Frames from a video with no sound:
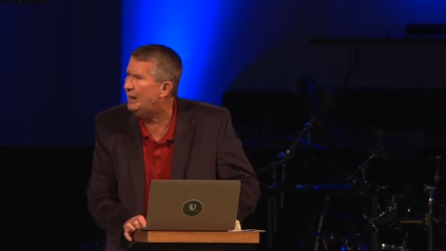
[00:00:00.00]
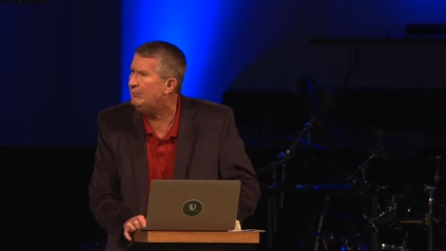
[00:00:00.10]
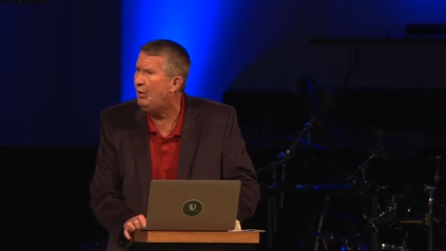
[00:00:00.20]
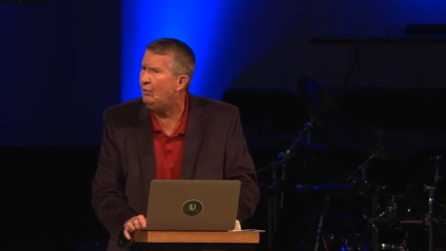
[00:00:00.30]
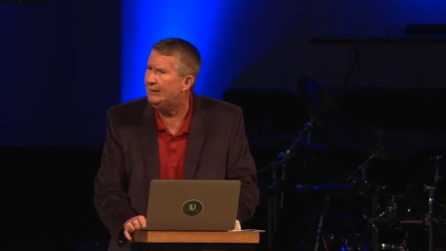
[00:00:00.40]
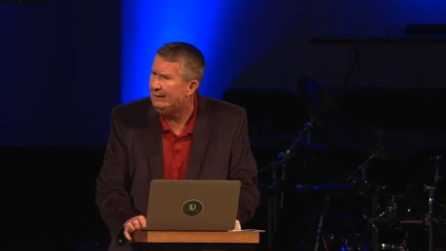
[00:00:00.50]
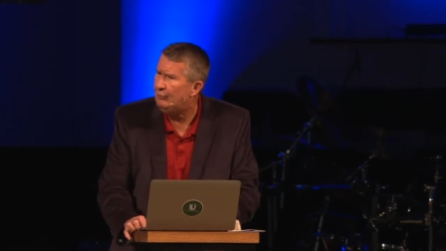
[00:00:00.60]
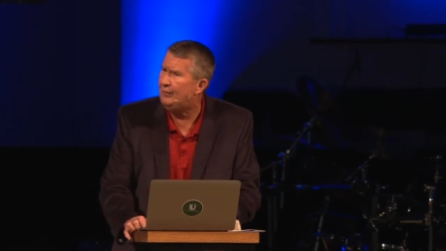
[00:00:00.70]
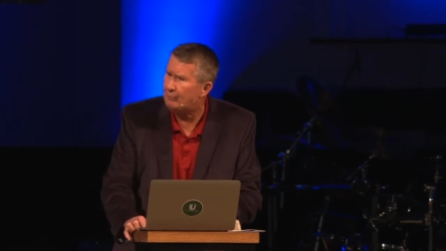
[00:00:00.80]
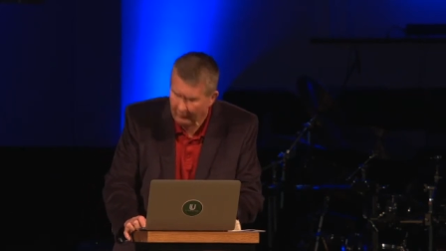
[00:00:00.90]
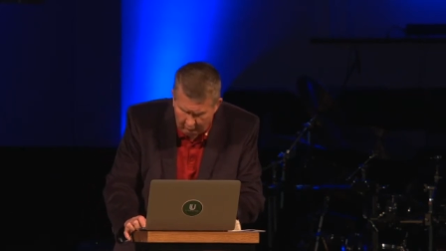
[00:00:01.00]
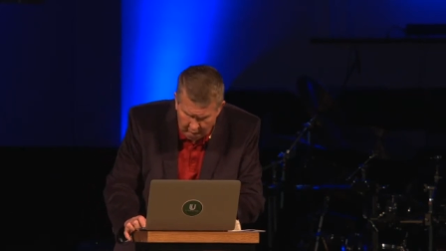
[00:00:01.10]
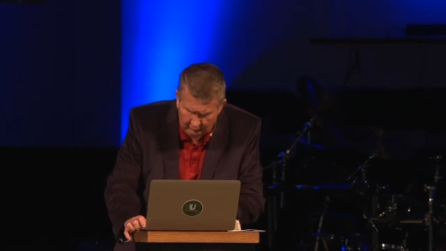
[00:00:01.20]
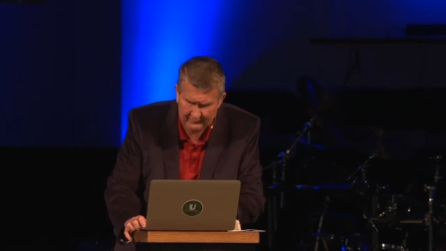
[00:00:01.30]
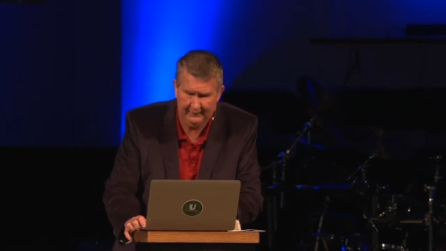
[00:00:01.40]
Come on, get with the
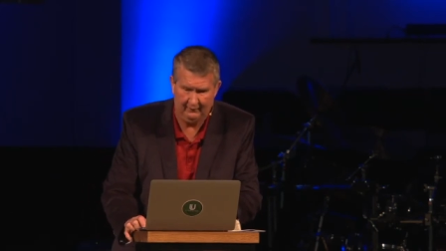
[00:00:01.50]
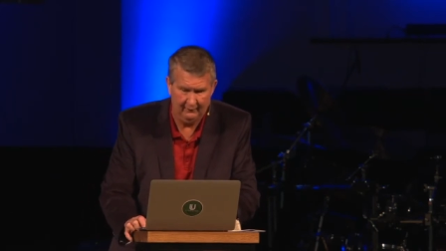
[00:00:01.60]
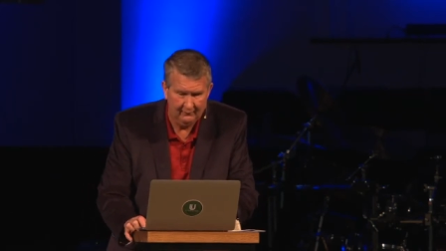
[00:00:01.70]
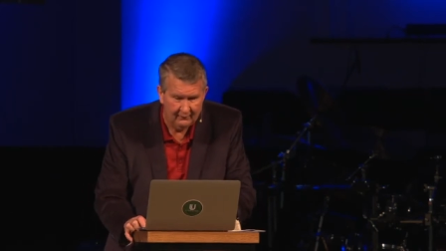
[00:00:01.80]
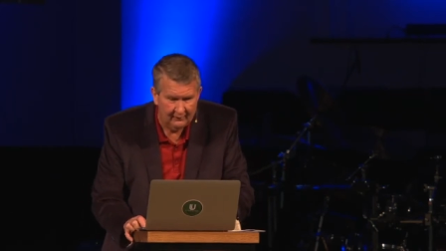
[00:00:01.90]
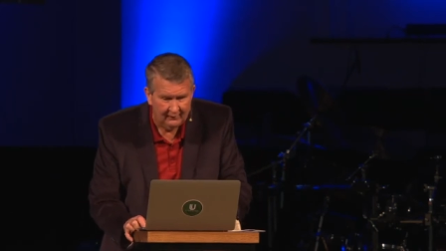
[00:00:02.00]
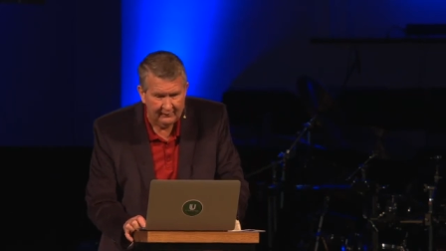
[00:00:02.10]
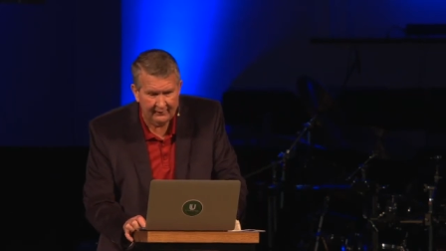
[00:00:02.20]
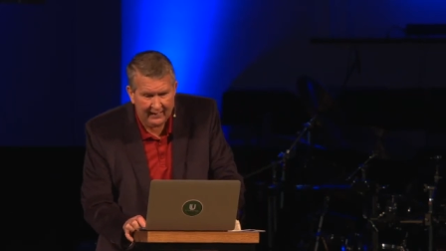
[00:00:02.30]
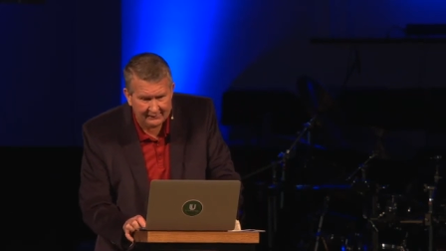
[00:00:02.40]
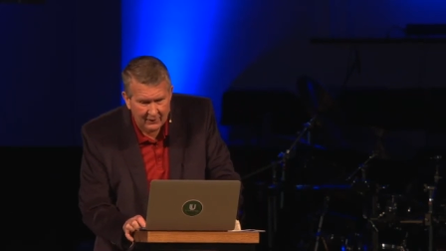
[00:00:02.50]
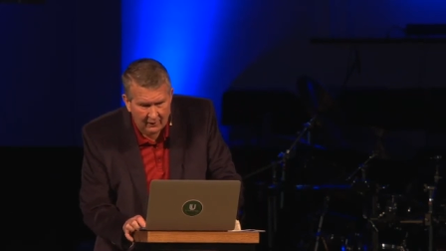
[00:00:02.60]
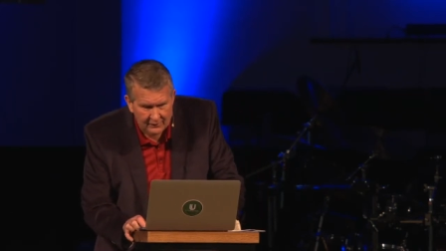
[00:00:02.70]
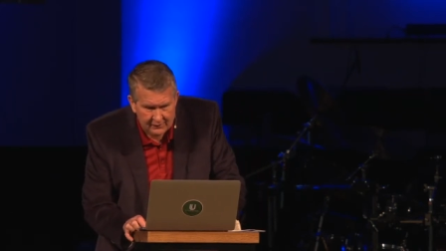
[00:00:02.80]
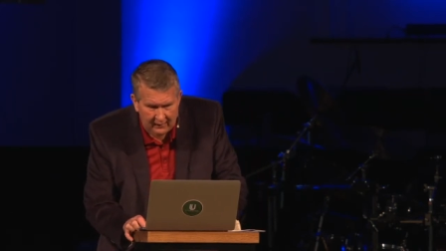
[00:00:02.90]
program here. That's
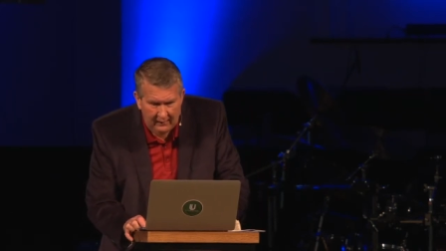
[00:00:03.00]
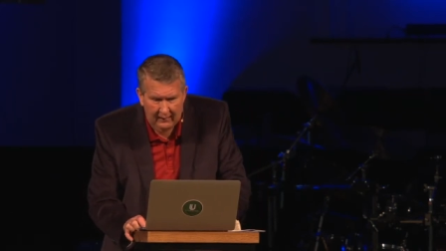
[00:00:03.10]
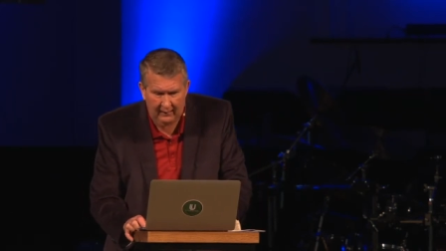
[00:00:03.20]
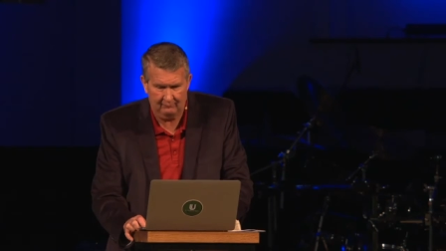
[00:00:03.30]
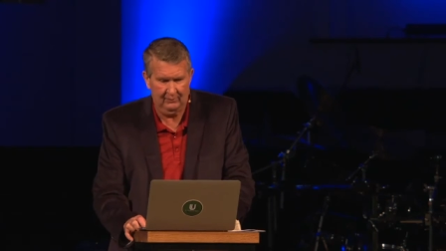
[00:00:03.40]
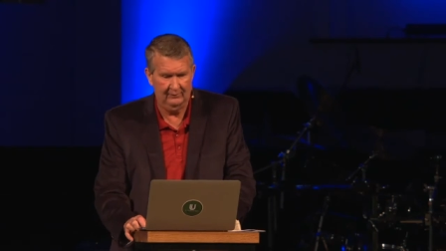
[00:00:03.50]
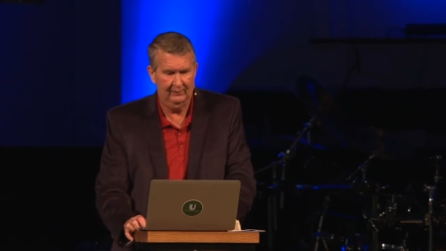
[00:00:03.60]
our job.